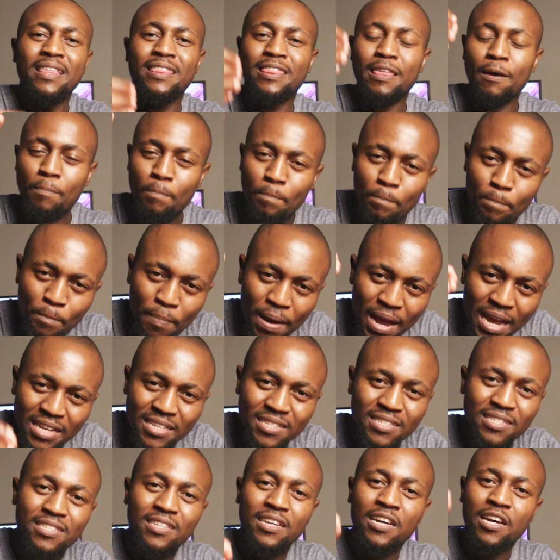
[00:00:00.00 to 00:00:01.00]
The
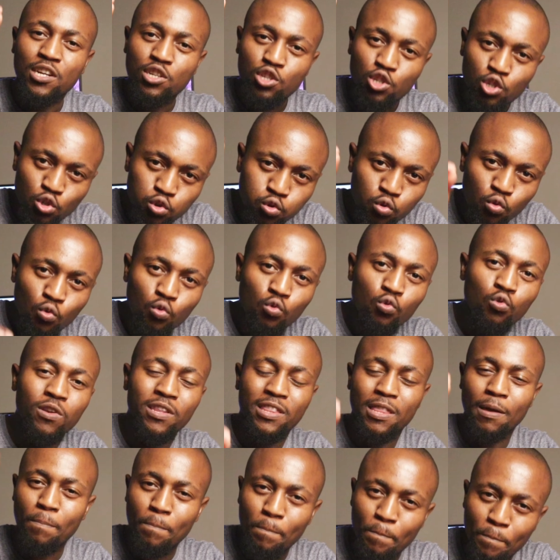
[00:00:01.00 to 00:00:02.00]
best tool,
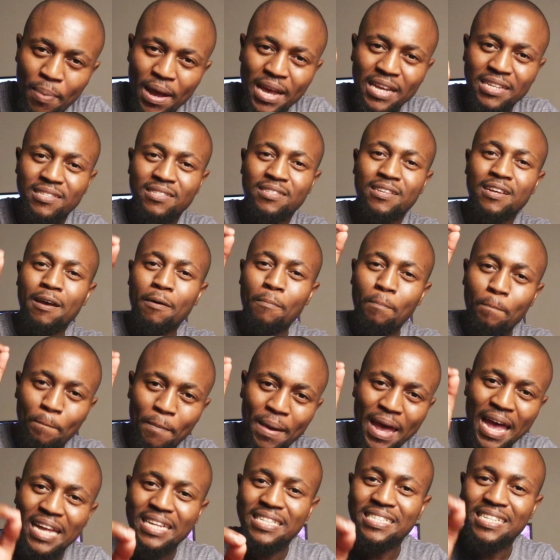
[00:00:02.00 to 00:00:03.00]
the best
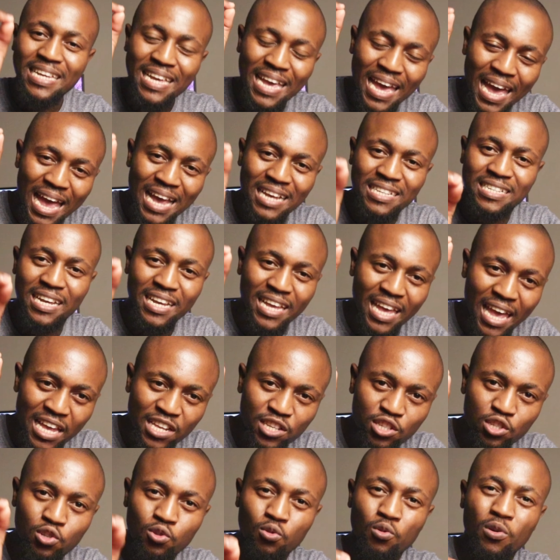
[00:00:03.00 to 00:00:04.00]
bet he has
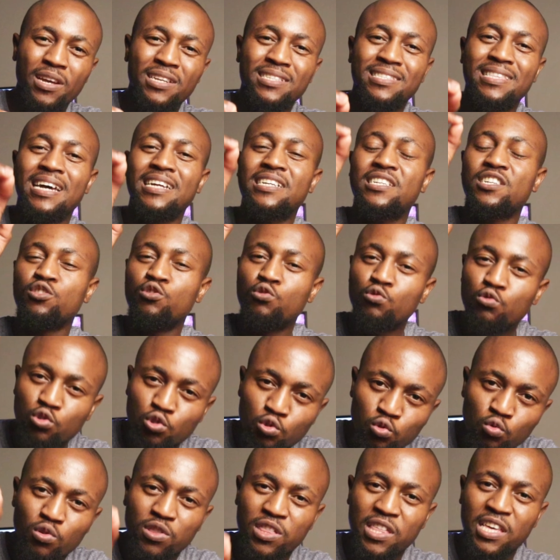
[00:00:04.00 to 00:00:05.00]
against you is that you
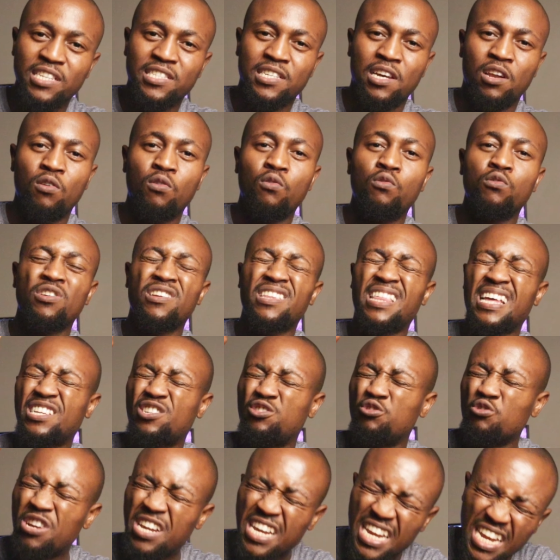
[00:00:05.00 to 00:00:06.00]
do things alone,
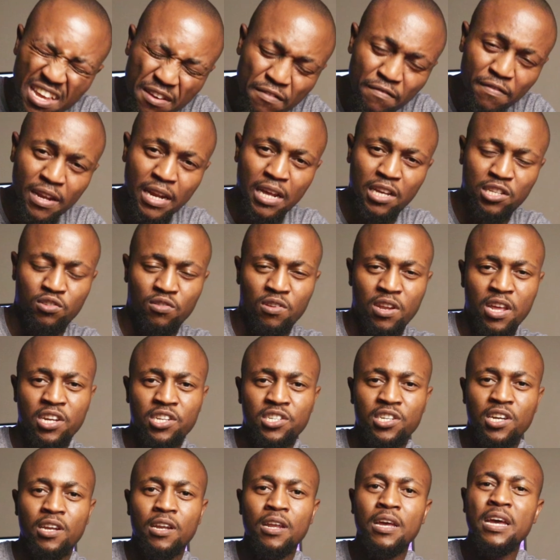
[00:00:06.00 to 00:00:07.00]
that you live in
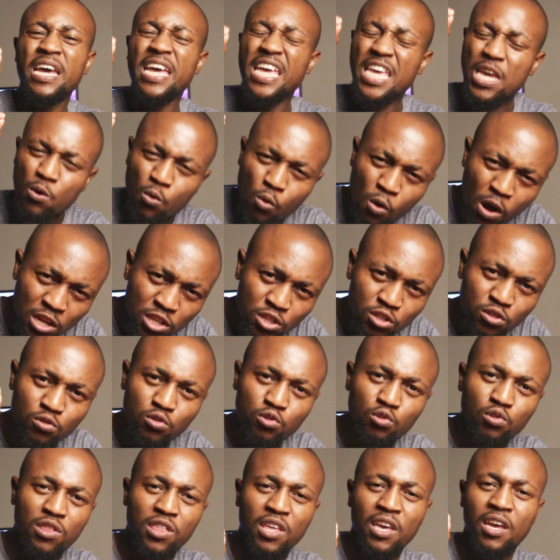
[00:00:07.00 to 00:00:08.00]
isolation. He wants you
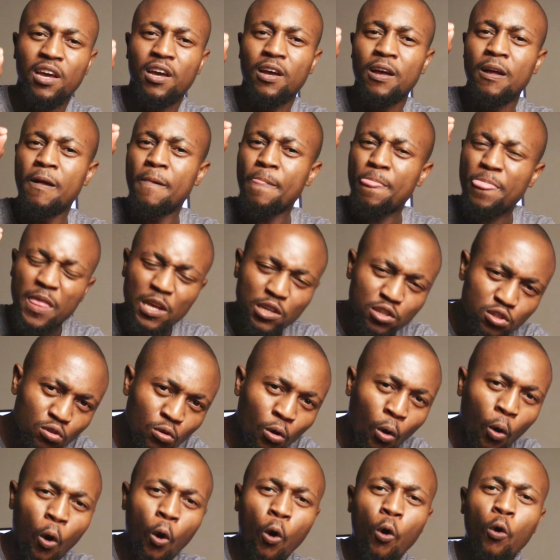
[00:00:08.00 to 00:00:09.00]
to think there's
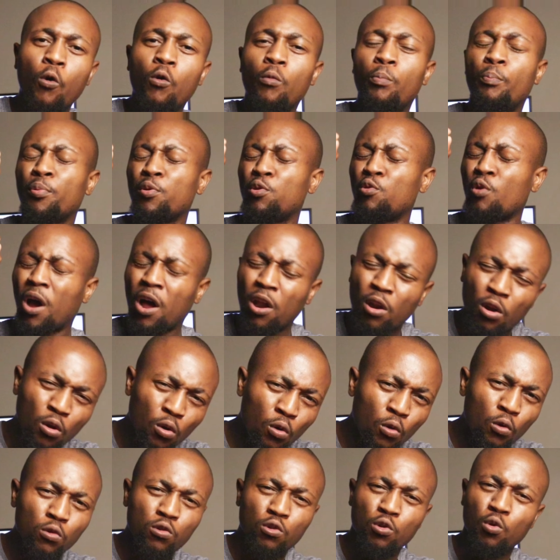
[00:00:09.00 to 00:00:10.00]
no hope, you are
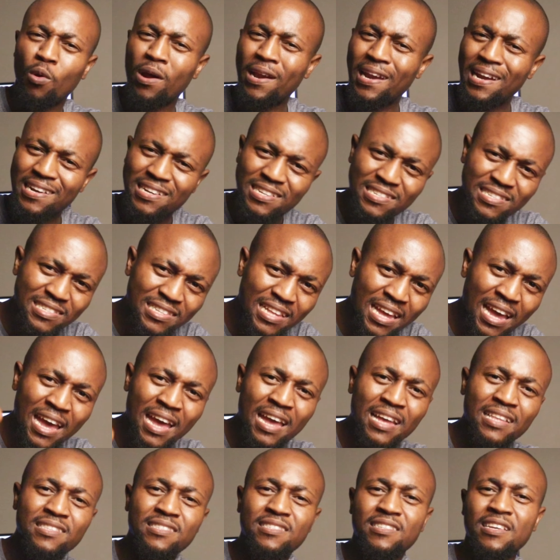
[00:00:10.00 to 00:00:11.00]
alone, no one
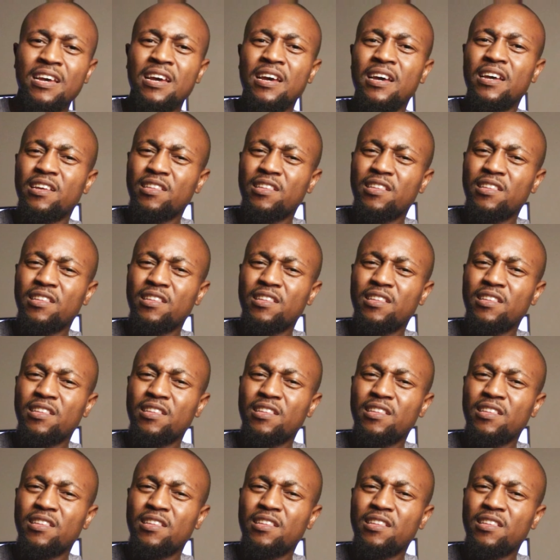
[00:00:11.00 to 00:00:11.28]
understands,